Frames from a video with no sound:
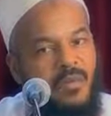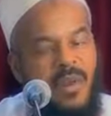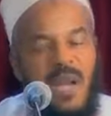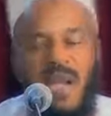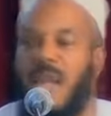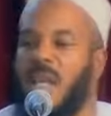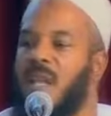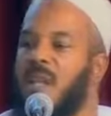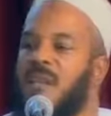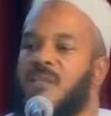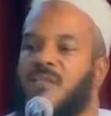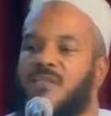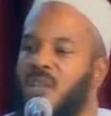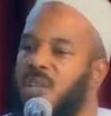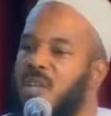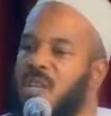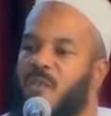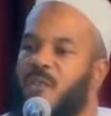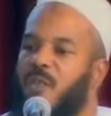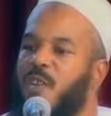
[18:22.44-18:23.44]
Really, there's
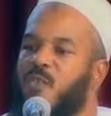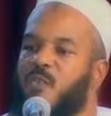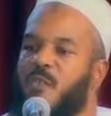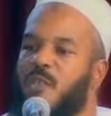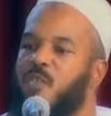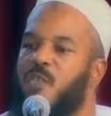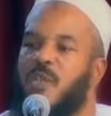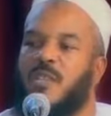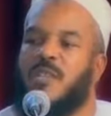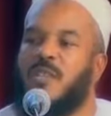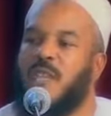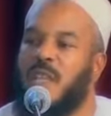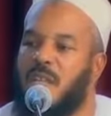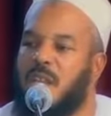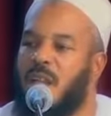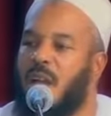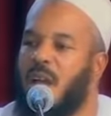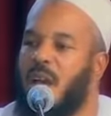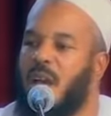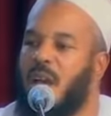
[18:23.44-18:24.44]
no difference between
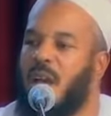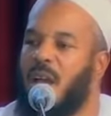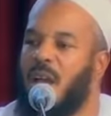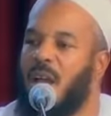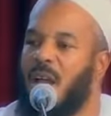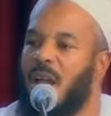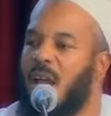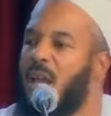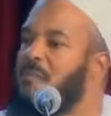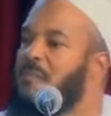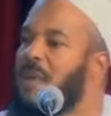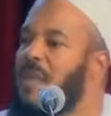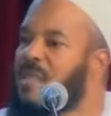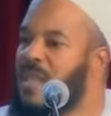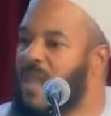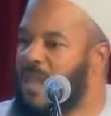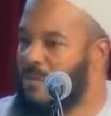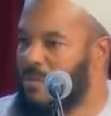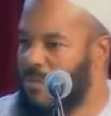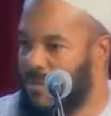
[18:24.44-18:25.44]
tariqah and
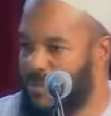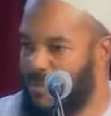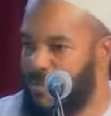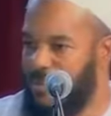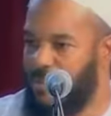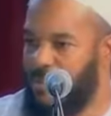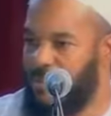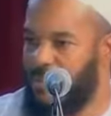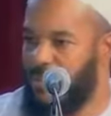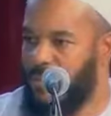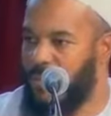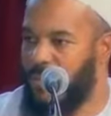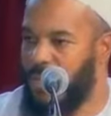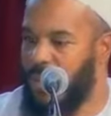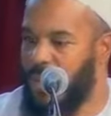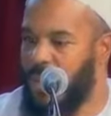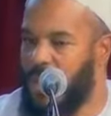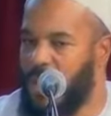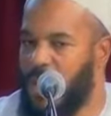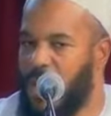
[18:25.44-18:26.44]
madhab.
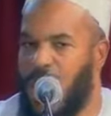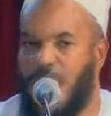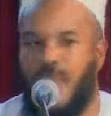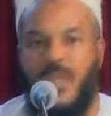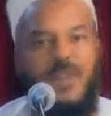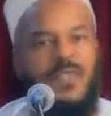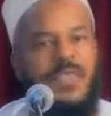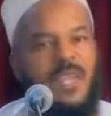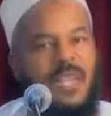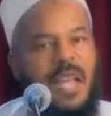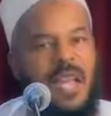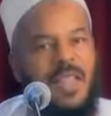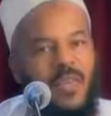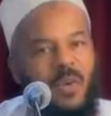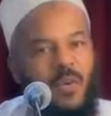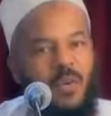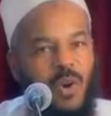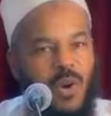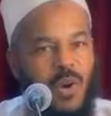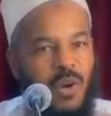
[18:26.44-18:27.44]
And there's
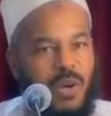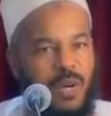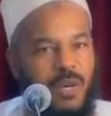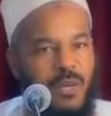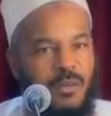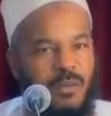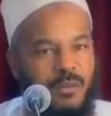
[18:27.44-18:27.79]
another word